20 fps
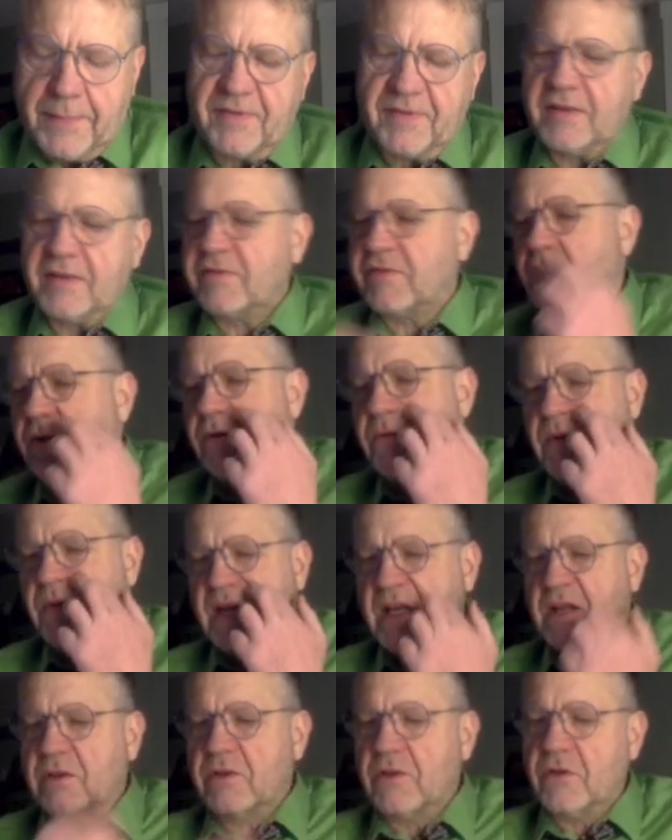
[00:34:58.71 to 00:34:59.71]
And so what I'm
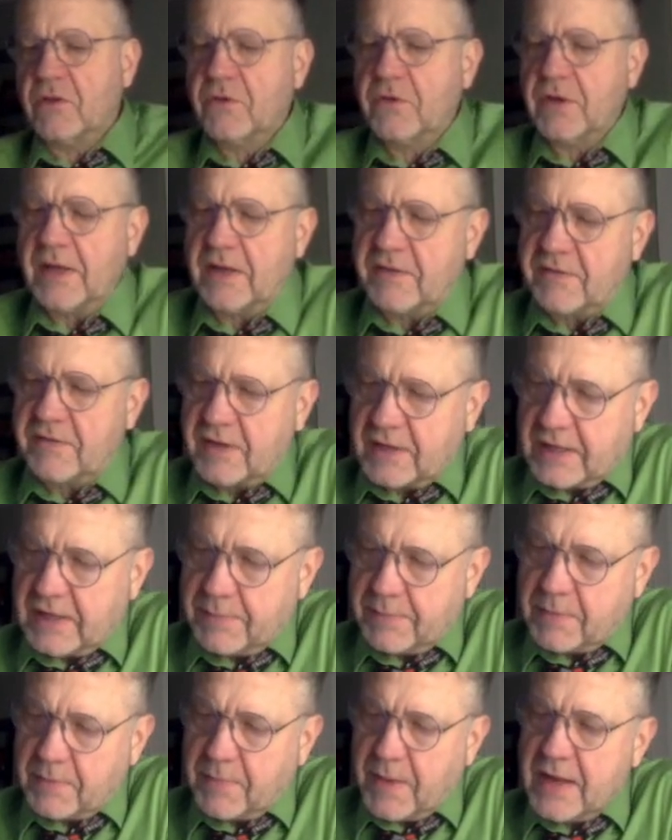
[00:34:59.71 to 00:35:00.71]
going to do is I can keep
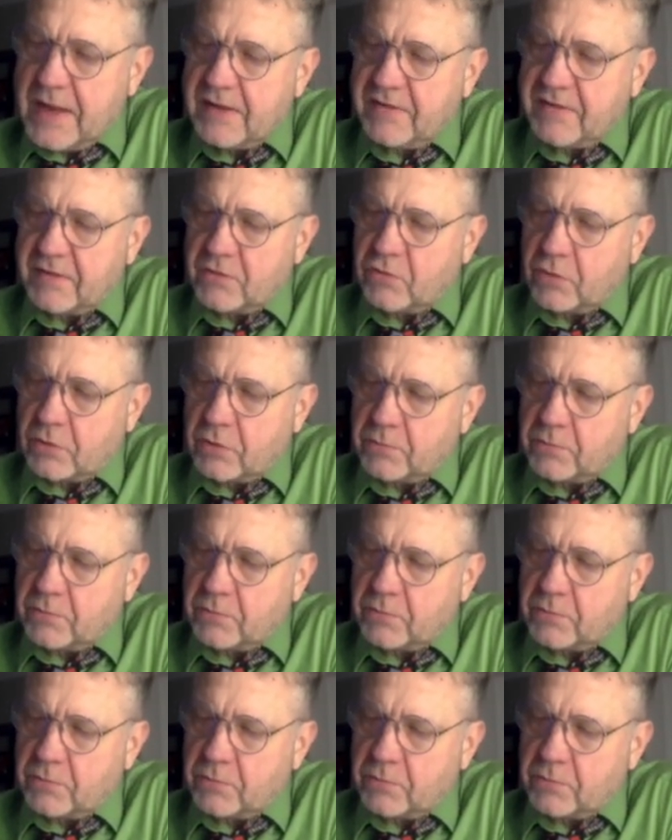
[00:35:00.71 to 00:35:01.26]
the minus. I'll do a